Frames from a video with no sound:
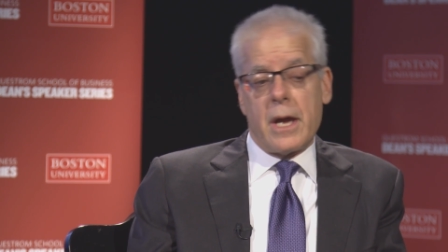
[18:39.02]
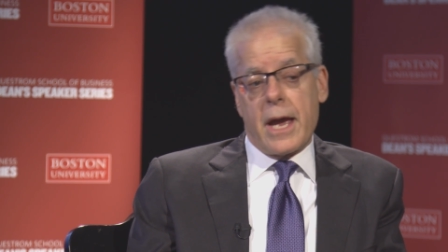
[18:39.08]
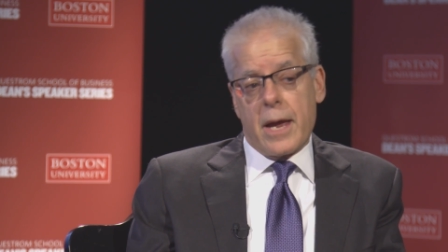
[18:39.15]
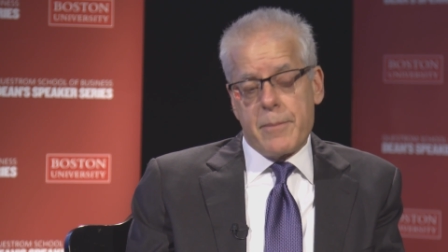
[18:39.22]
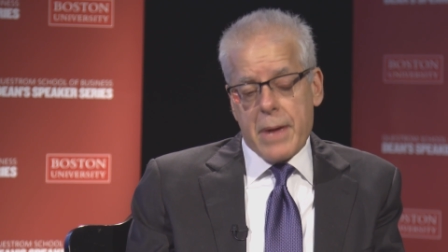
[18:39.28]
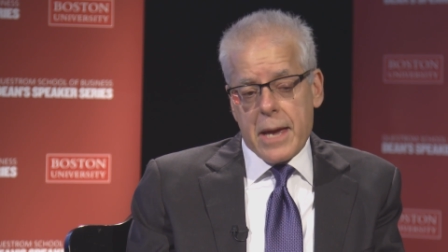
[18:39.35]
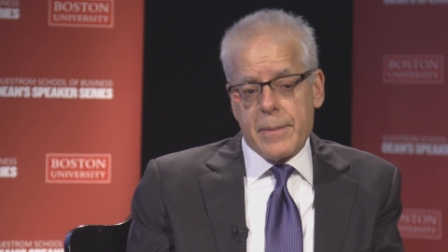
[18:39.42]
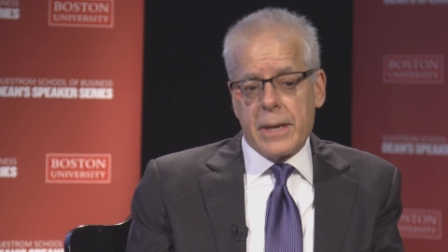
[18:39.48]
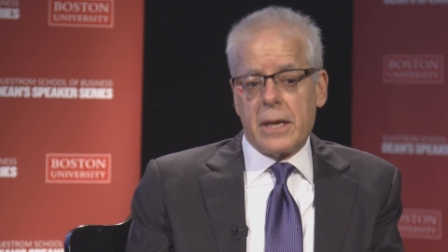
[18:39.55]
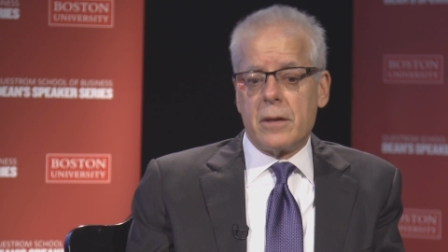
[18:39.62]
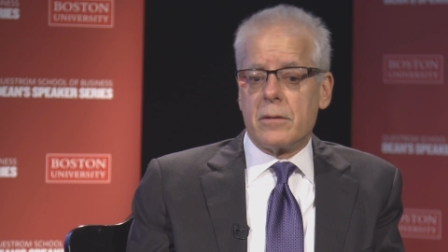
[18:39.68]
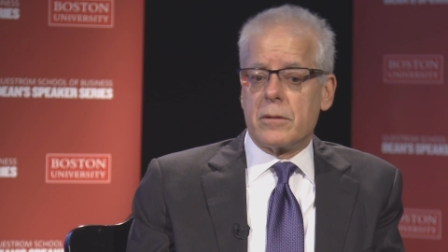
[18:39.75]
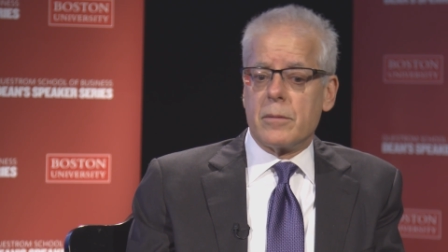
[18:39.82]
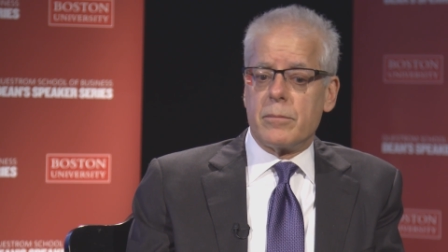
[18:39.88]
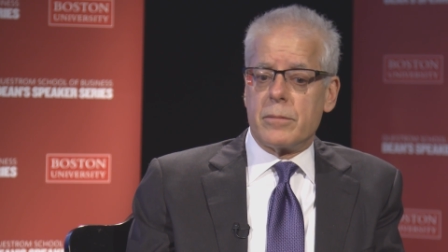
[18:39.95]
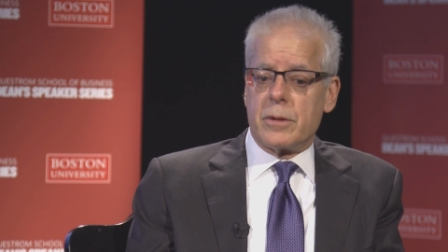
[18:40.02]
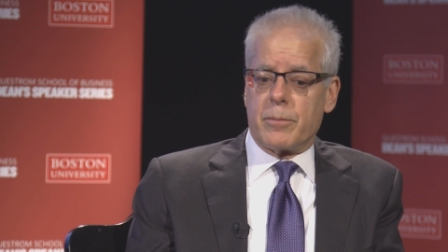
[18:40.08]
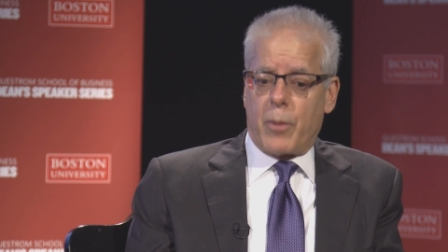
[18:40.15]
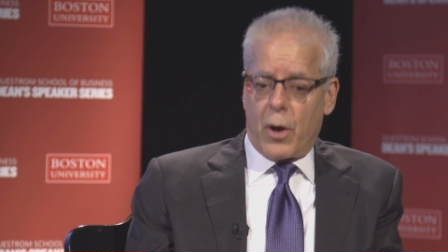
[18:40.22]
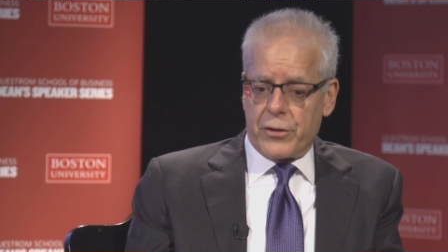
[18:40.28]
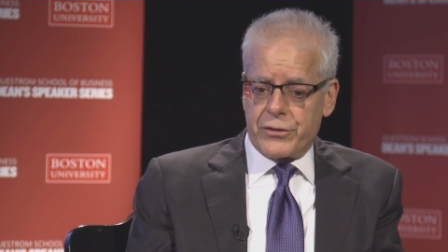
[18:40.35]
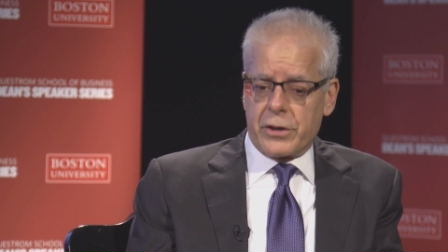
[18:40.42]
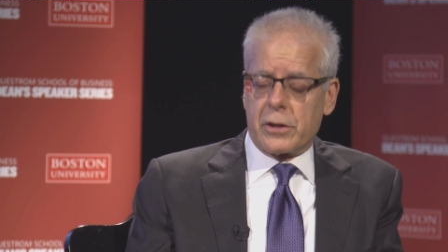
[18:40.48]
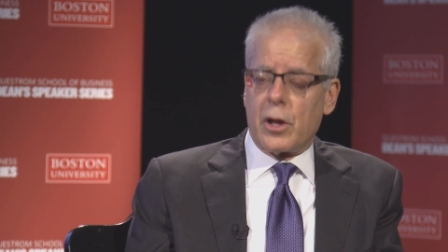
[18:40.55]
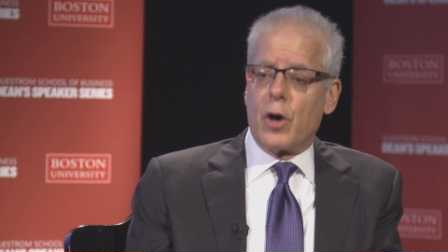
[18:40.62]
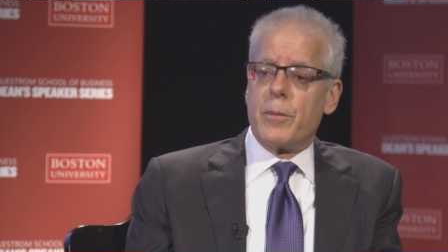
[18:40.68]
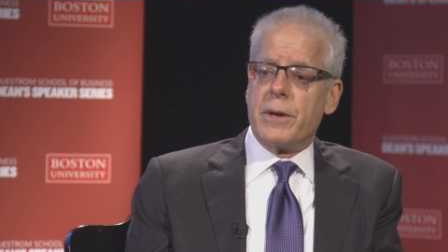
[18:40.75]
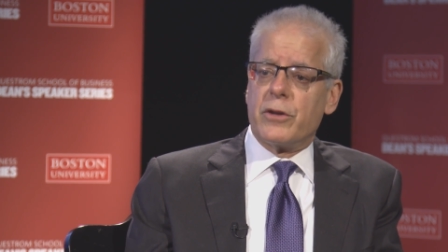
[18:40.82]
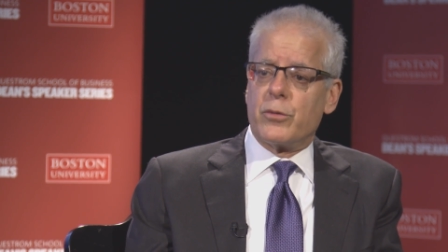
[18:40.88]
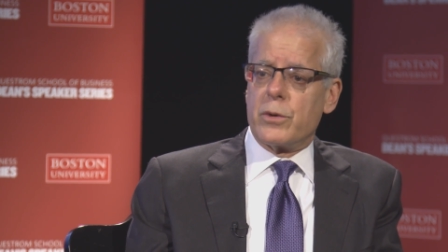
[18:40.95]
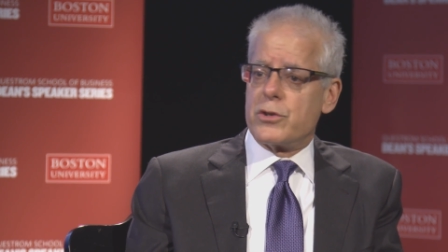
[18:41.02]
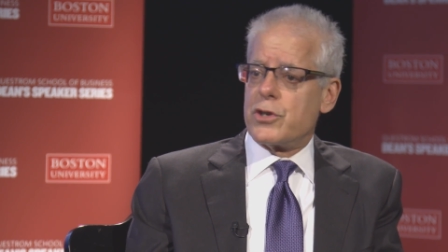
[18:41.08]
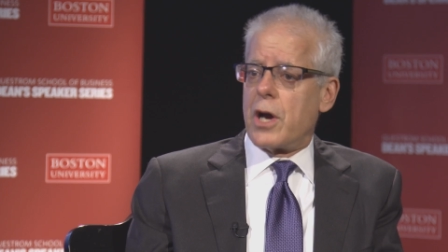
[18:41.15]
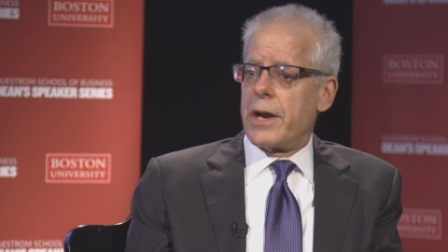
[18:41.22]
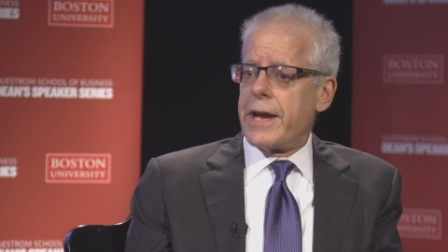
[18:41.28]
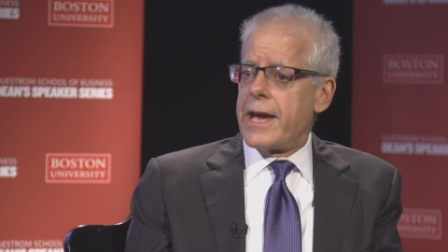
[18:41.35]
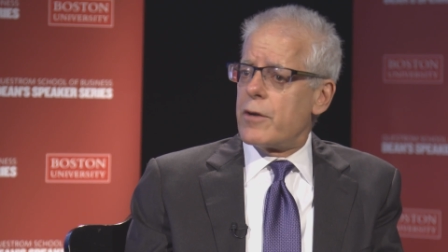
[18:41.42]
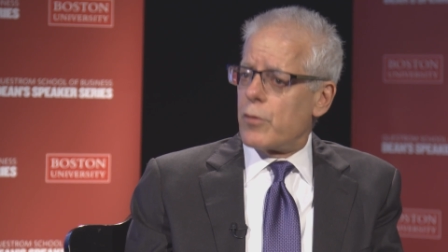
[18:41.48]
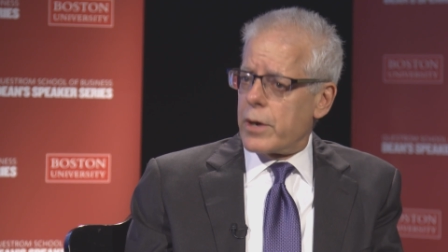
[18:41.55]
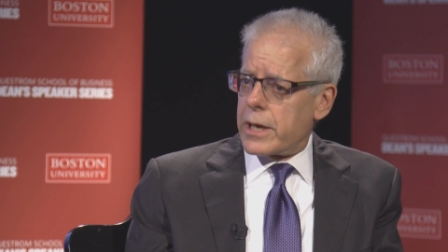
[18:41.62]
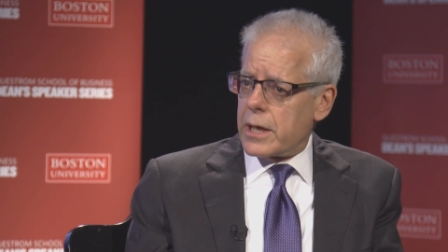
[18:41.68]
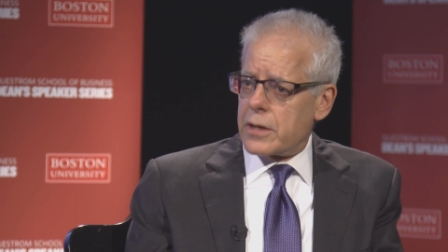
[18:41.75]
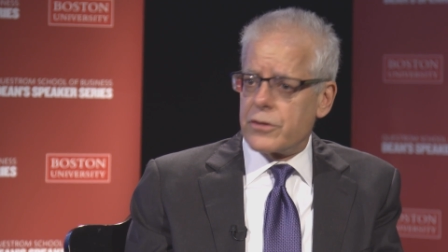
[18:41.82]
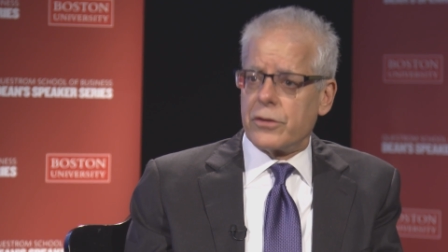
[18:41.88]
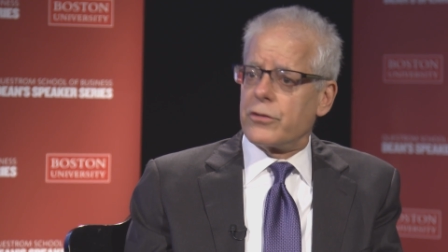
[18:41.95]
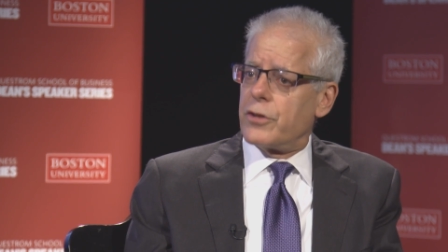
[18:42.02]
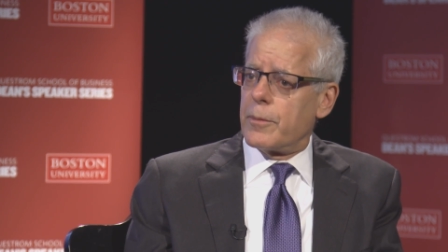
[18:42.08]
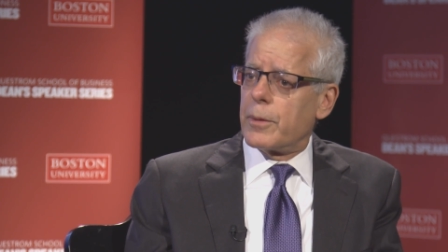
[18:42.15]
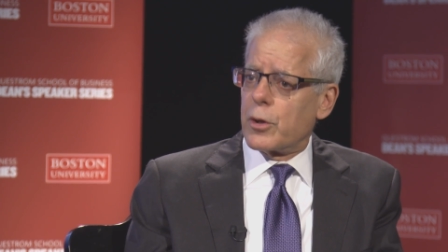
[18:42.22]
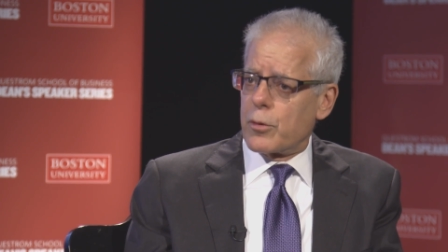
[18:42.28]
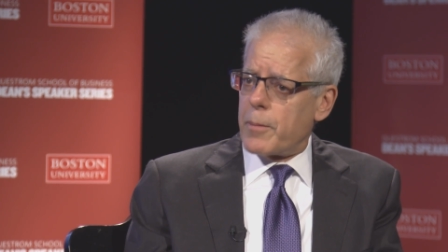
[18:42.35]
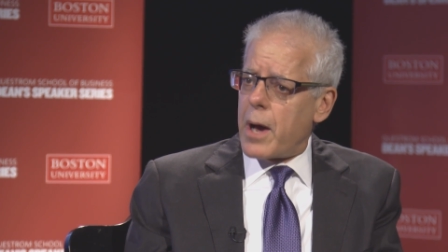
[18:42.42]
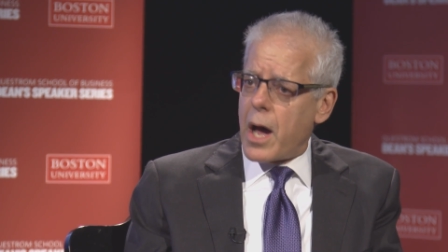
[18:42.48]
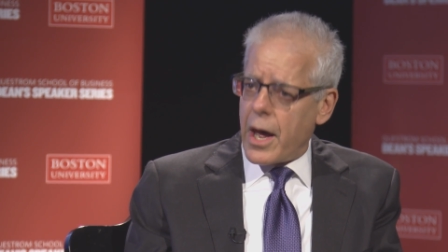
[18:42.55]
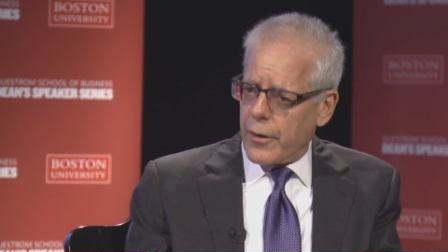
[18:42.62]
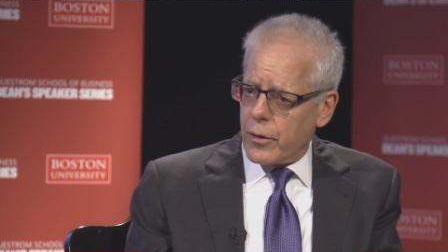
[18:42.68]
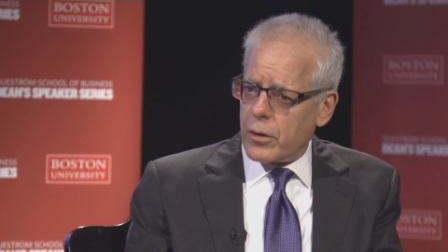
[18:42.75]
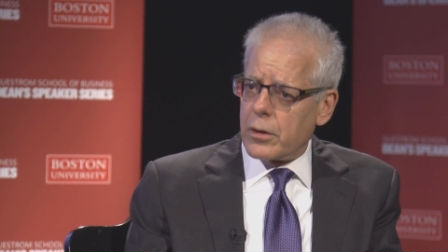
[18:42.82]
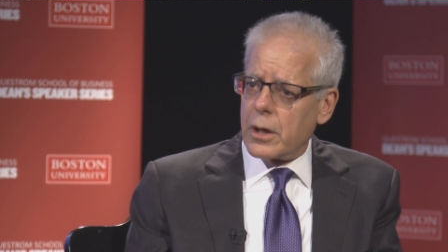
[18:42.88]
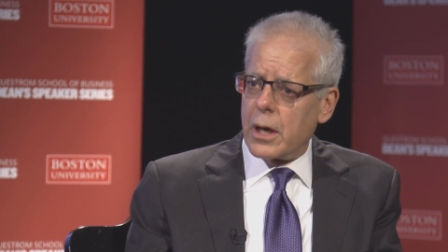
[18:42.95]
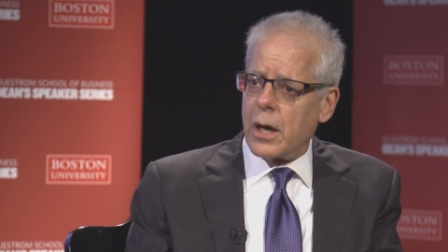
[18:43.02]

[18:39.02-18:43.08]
And maybe the, the Boston Globe is with John Henry. It's a similar model.